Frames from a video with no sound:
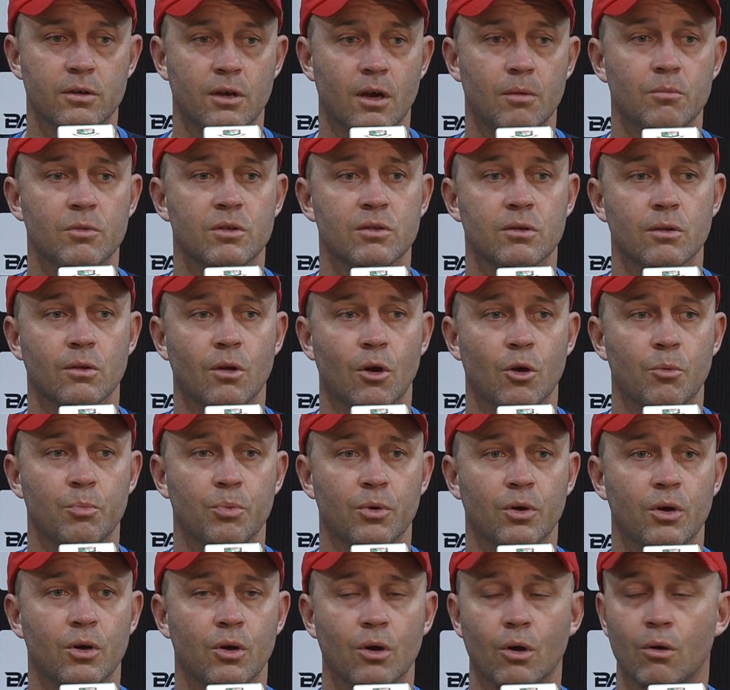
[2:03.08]
game, you still hope
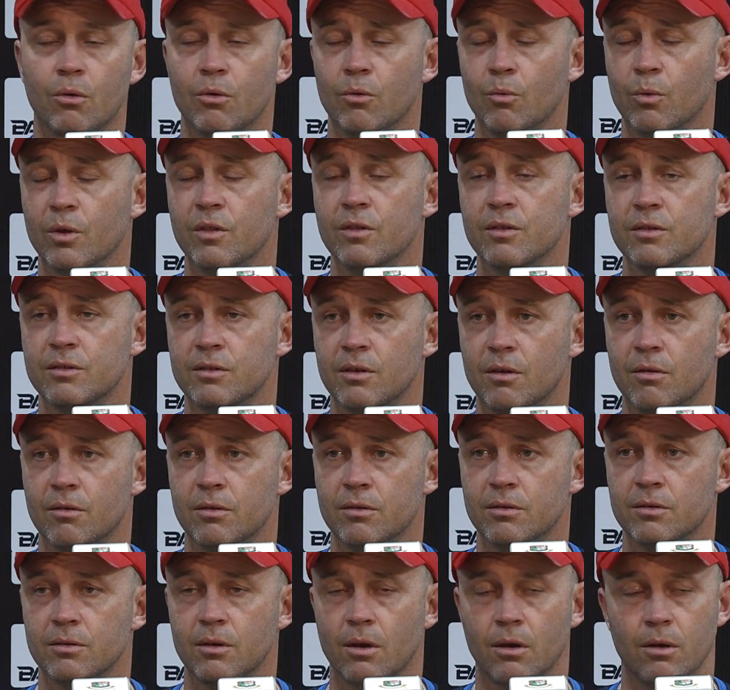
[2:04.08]
you can go on and win the
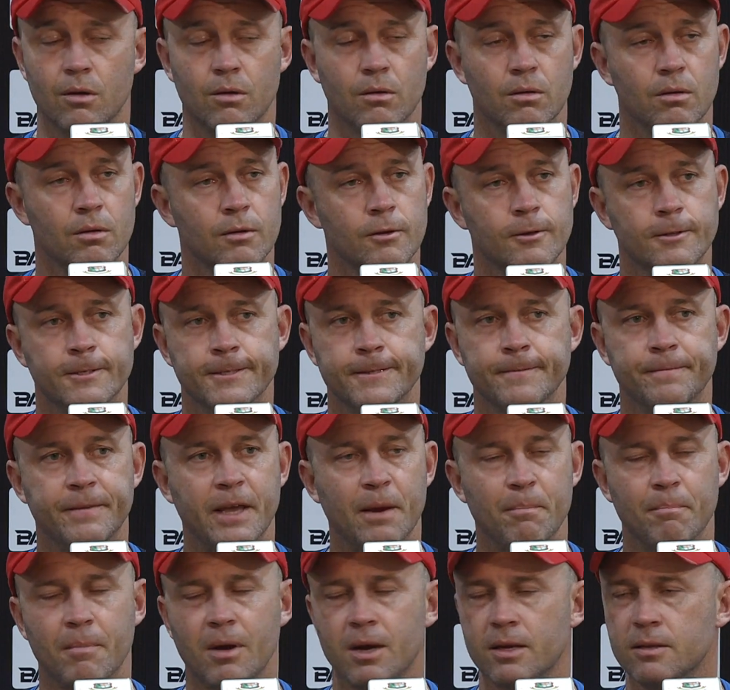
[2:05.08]
series. So
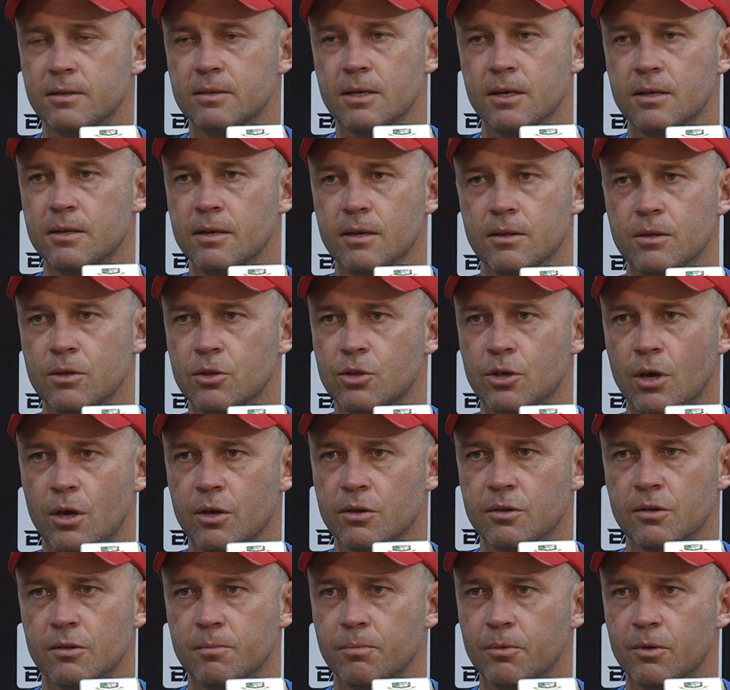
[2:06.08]
that mindset doesn't
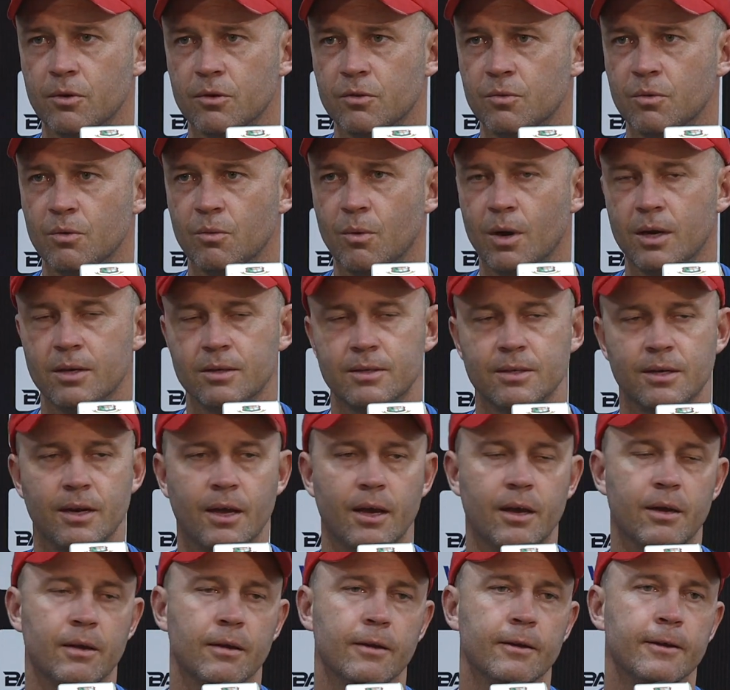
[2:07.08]
change just because we won
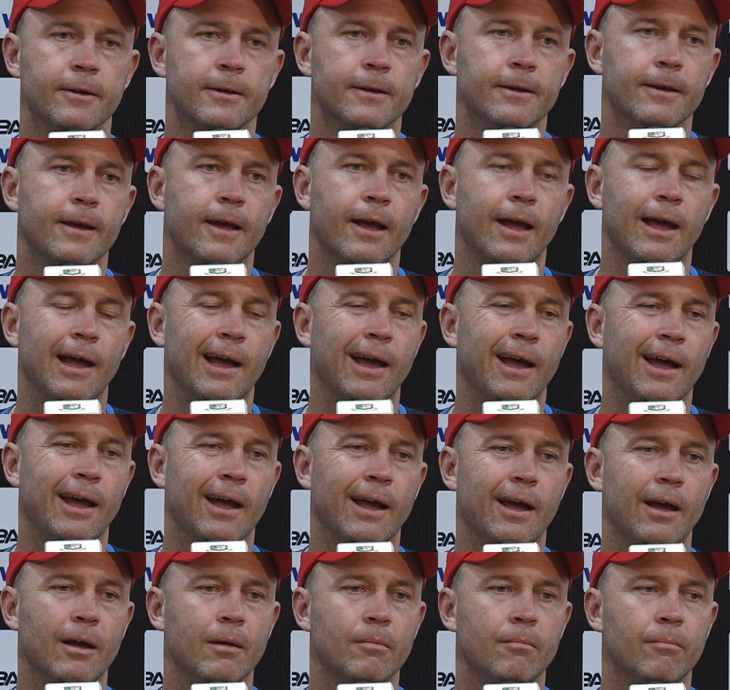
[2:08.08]
today.
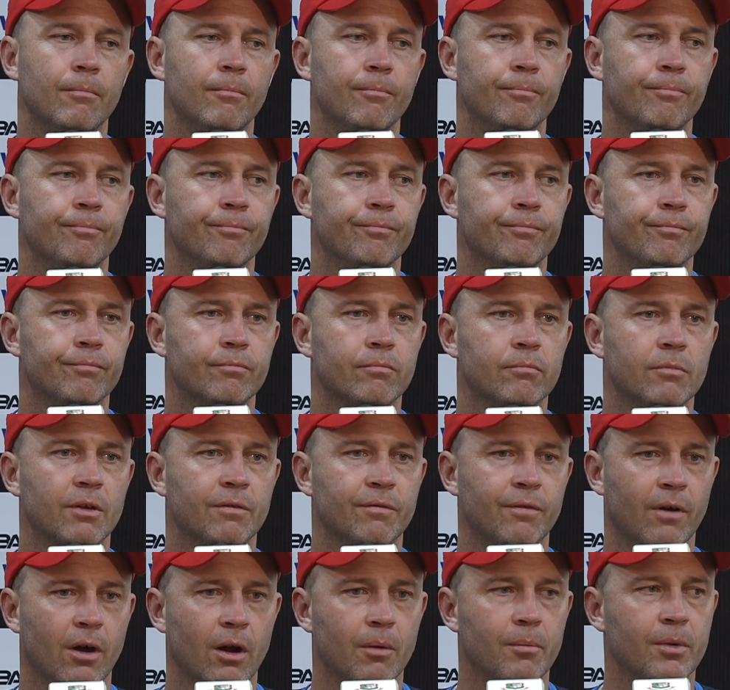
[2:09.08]
The
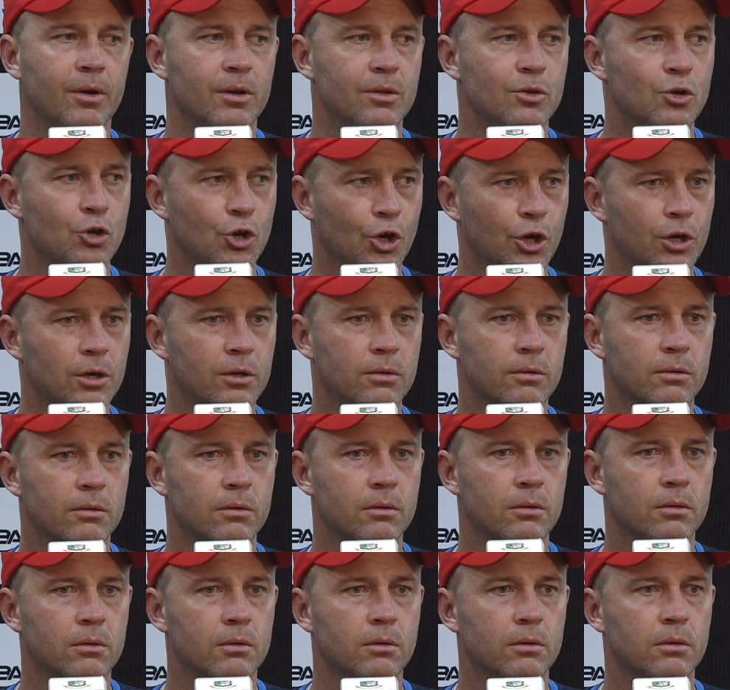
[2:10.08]
environment is good,
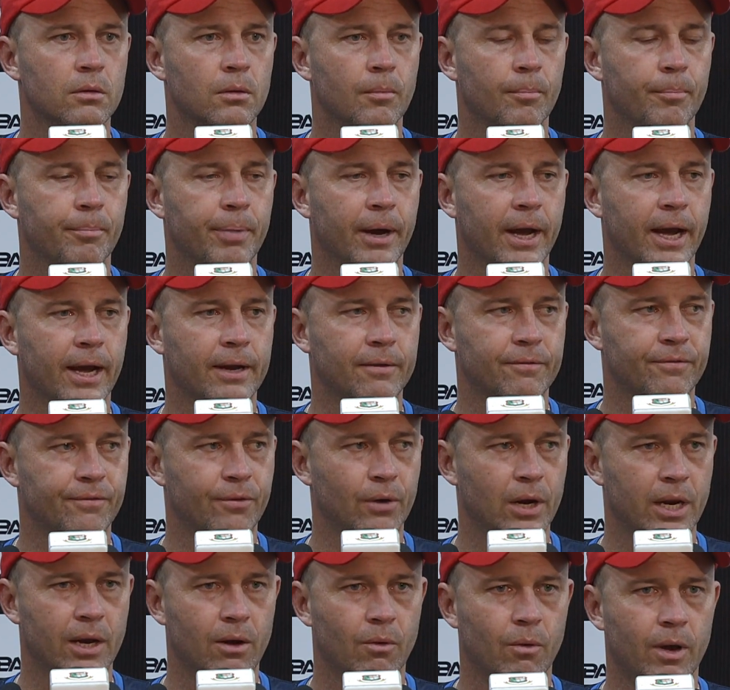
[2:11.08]
but
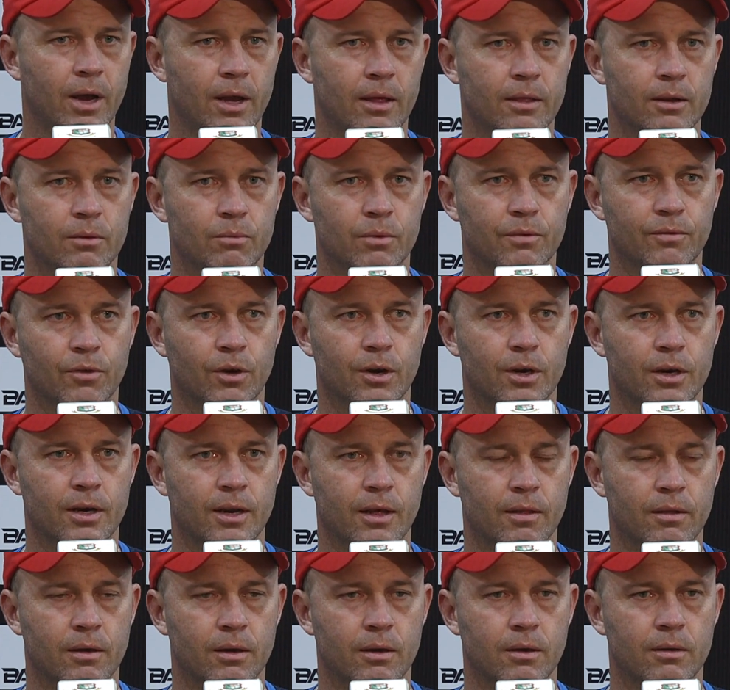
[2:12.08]
fully aware that we've got
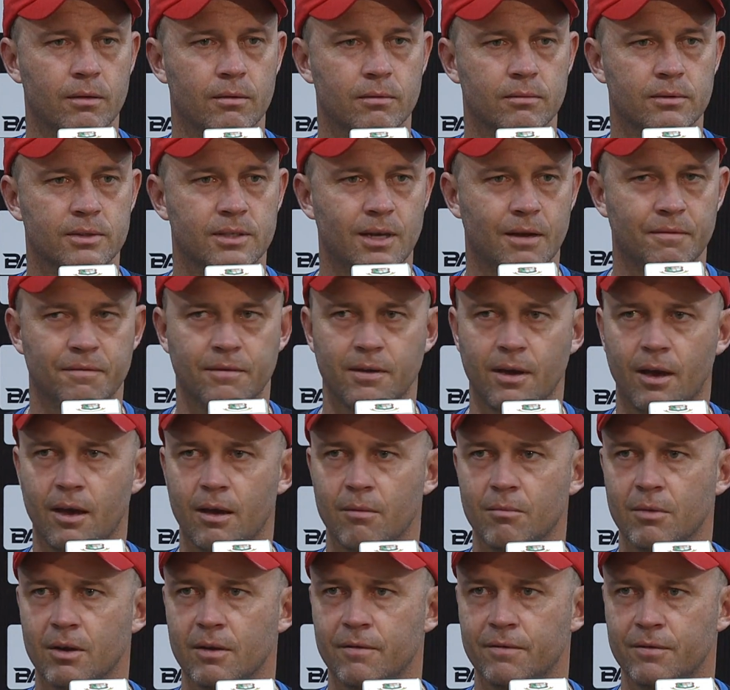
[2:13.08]
another tough
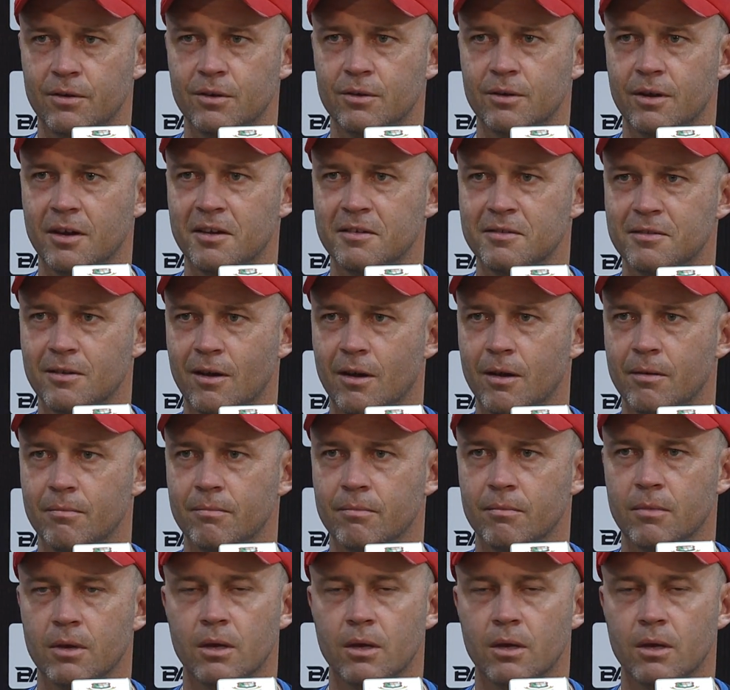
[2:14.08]
game in a few days' time.